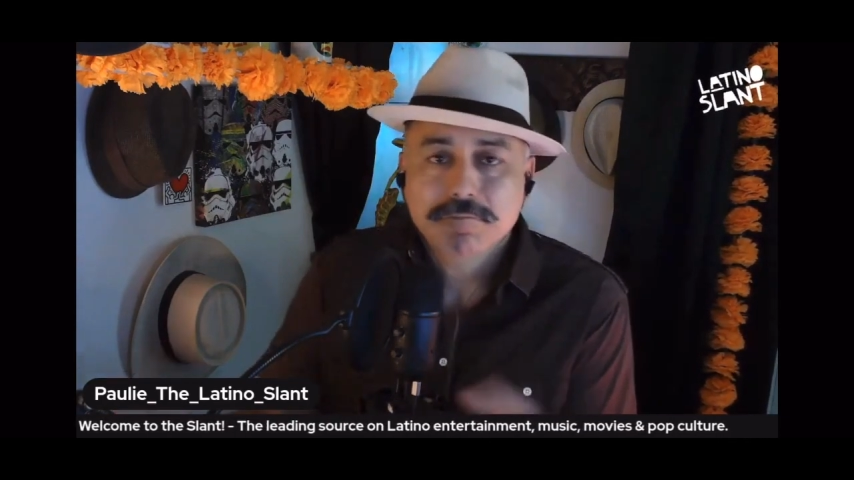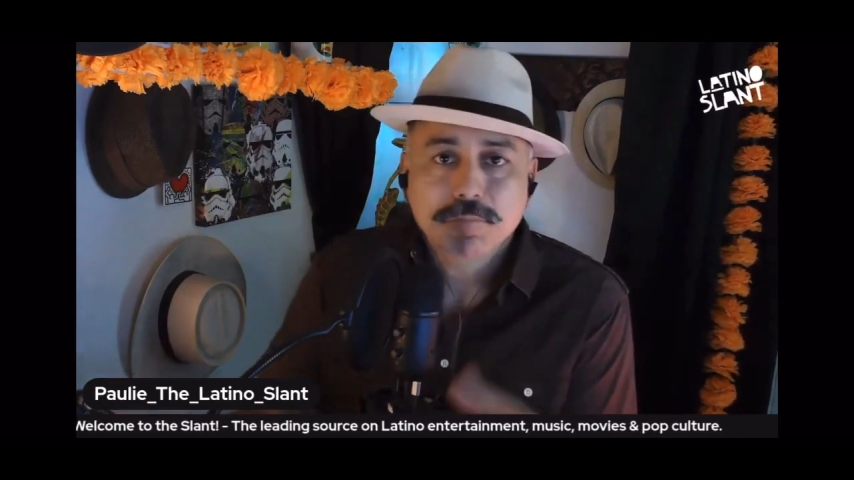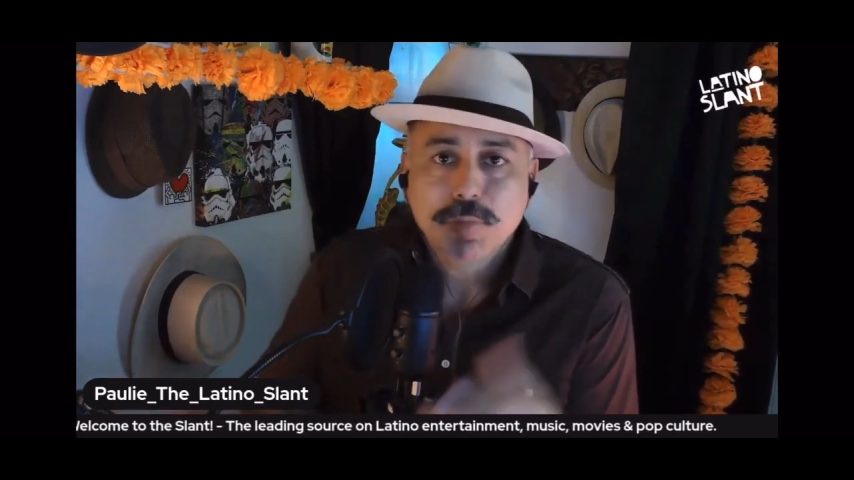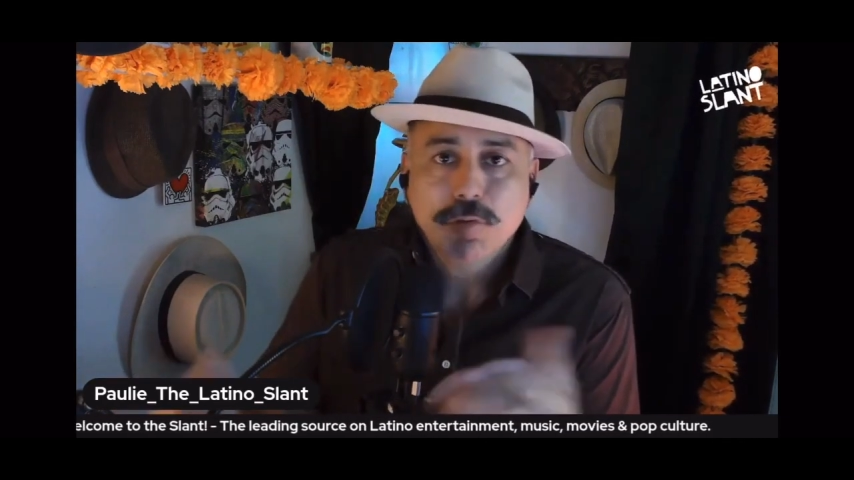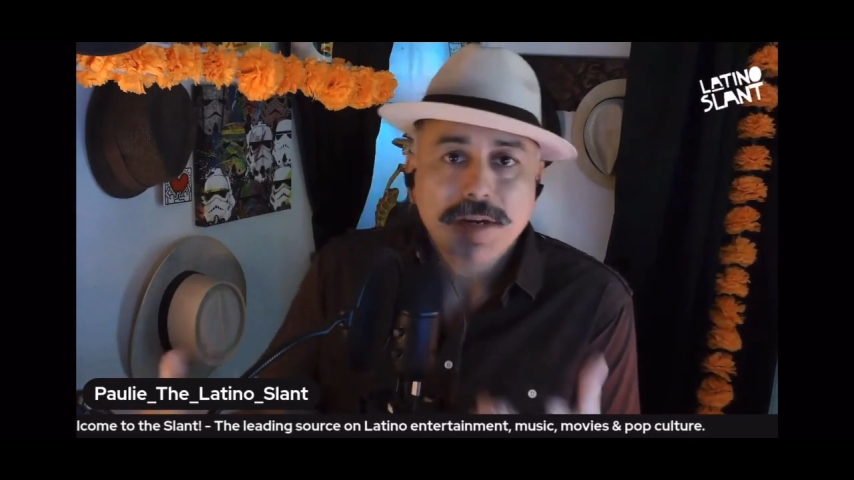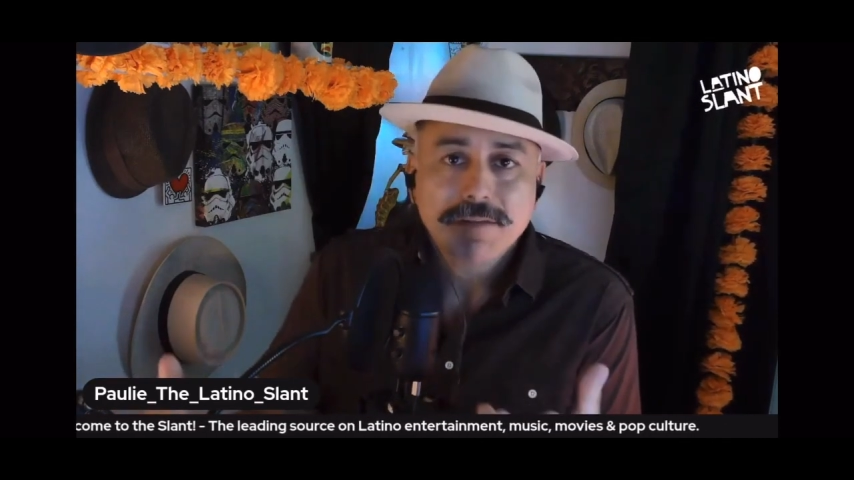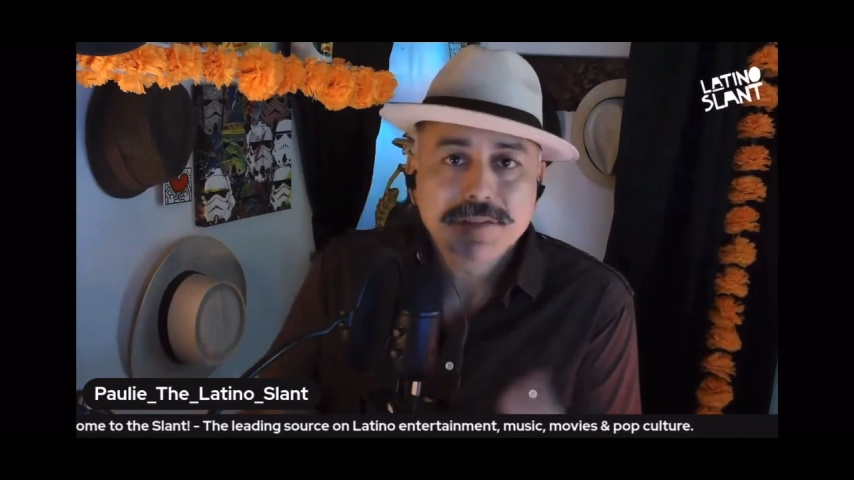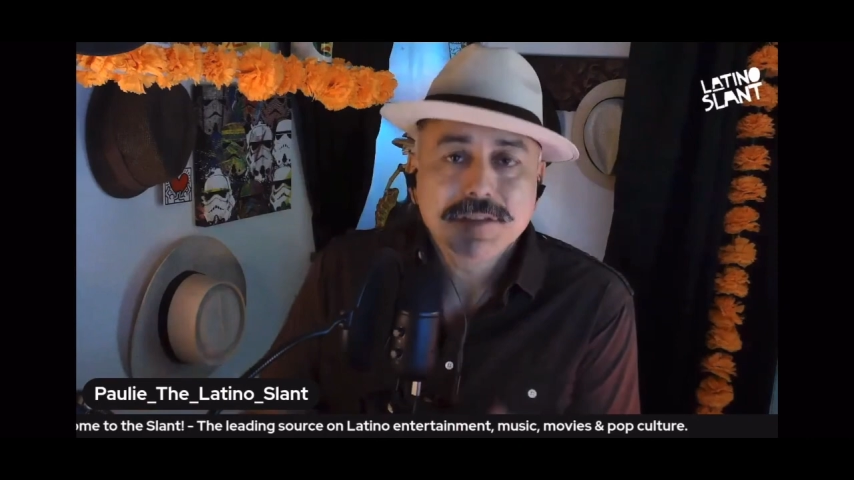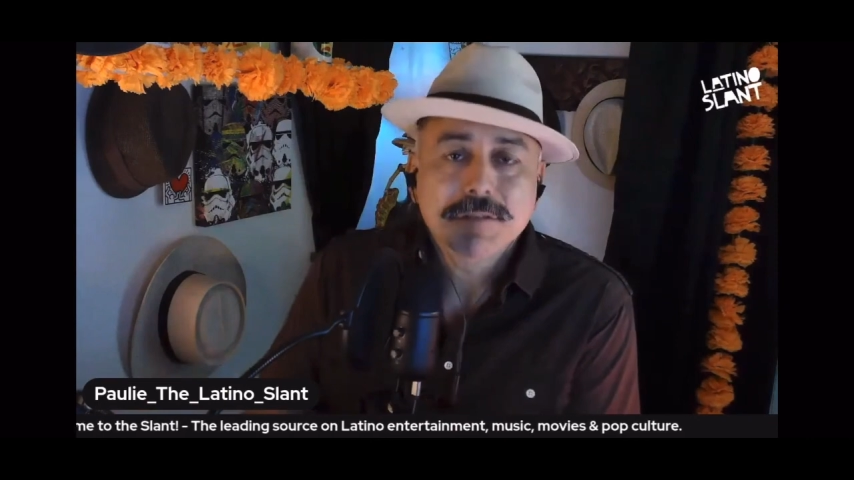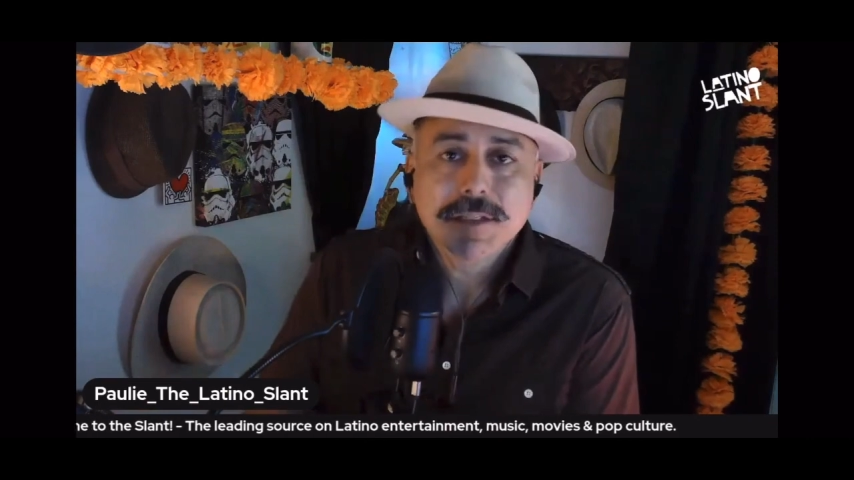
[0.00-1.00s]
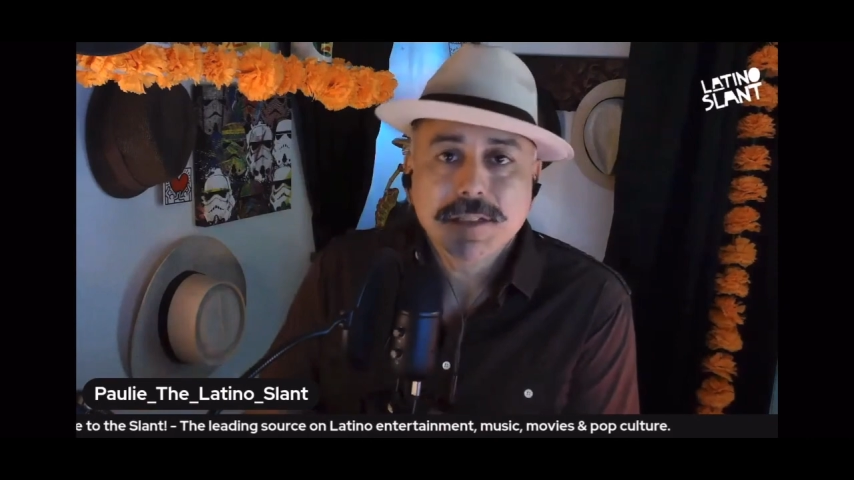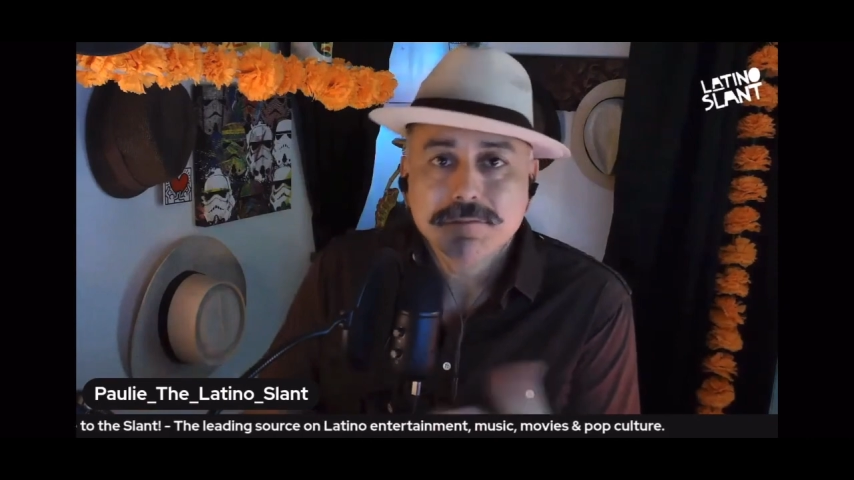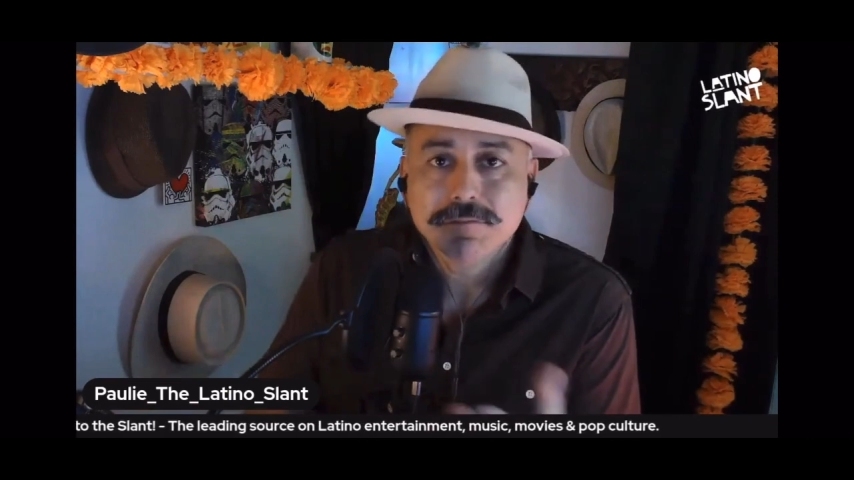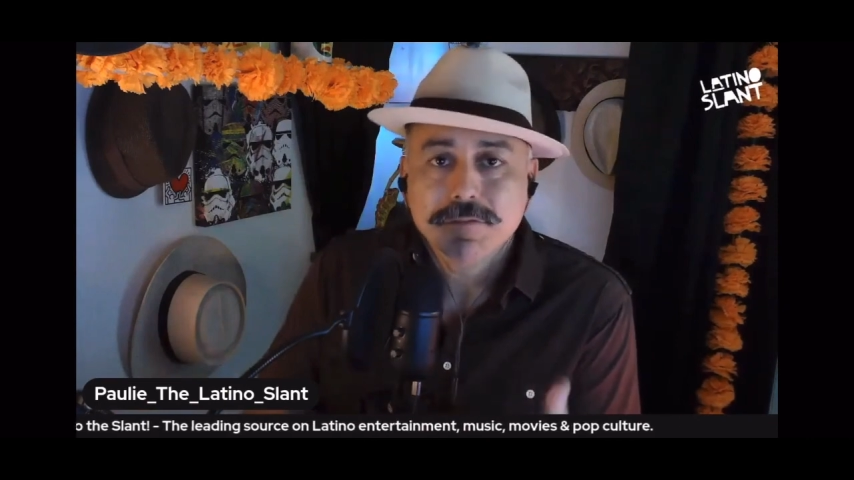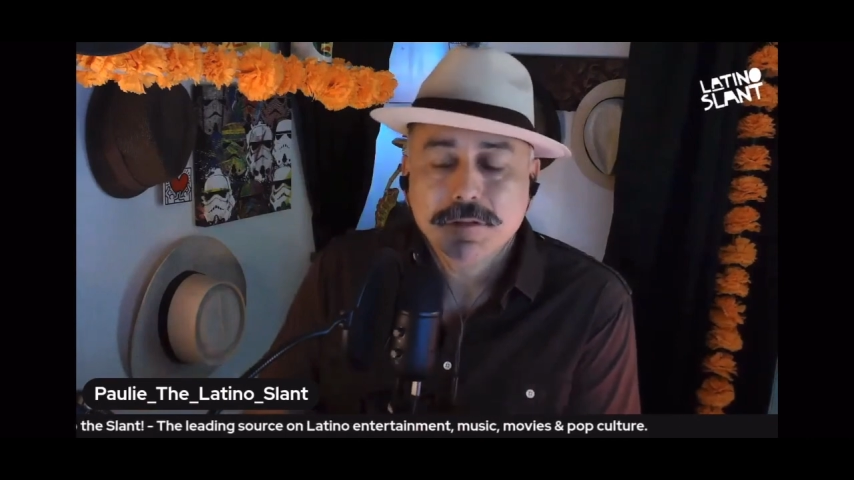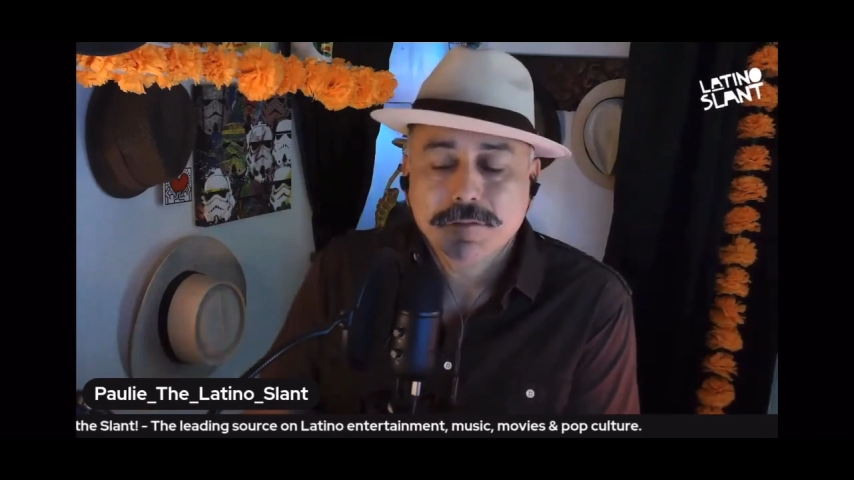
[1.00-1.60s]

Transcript: private screening for